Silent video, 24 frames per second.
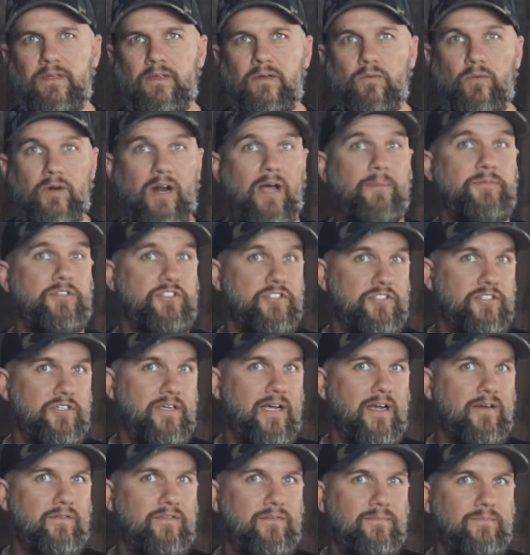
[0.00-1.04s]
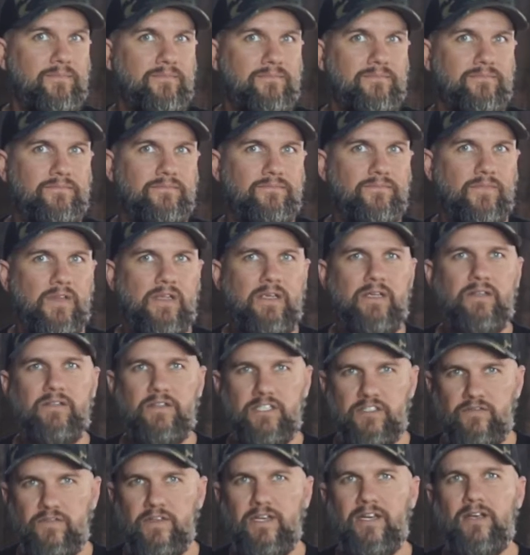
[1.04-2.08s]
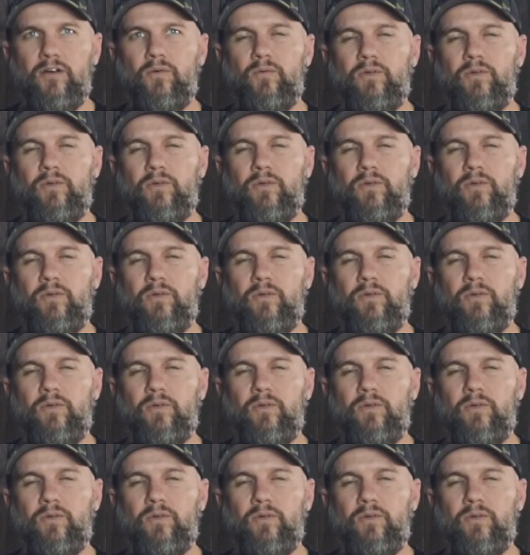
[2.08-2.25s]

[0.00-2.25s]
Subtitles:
What options do you have? This video